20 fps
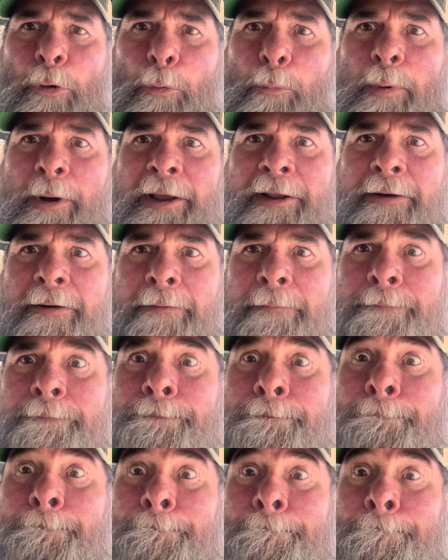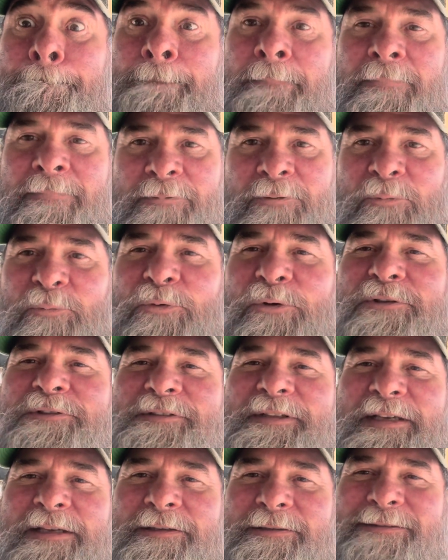brainer. We'll
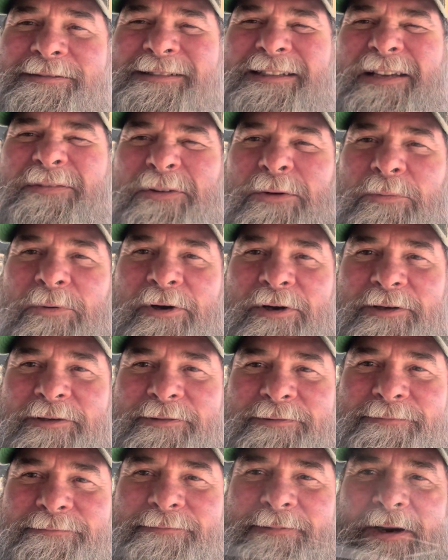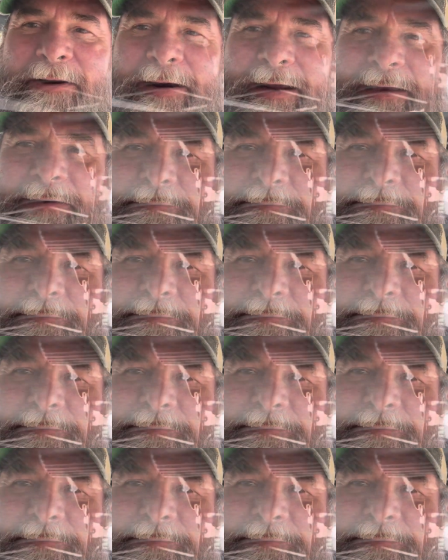see if it works. All right, so